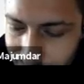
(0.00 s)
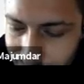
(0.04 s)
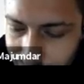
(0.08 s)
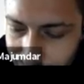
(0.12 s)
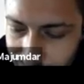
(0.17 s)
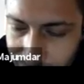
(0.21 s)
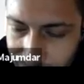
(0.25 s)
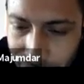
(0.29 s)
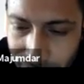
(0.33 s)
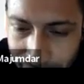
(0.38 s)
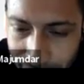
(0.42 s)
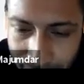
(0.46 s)

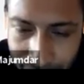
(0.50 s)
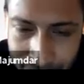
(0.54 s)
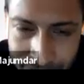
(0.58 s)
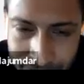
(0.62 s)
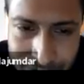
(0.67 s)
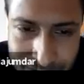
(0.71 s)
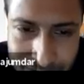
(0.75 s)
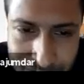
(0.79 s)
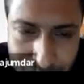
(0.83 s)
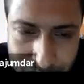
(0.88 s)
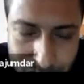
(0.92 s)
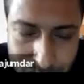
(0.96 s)
so
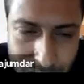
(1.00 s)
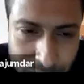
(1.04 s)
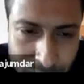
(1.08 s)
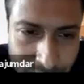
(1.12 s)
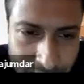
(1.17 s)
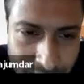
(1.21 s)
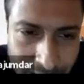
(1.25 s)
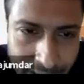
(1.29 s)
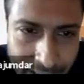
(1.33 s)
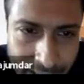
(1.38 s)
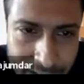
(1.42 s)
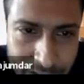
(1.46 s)
next we
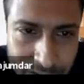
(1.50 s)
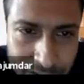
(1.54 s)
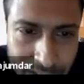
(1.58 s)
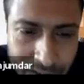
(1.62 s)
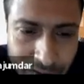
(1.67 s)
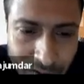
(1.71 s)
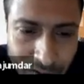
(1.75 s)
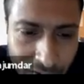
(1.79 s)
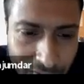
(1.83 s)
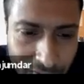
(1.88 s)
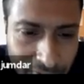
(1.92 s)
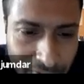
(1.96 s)
will actually
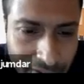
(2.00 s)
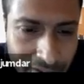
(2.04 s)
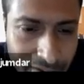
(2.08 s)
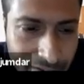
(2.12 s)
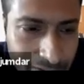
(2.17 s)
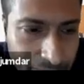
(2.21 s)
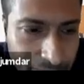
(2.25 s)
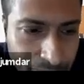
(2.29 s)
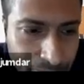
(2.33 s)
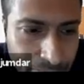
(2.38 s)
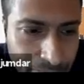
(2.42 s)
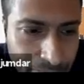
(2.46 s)
cover,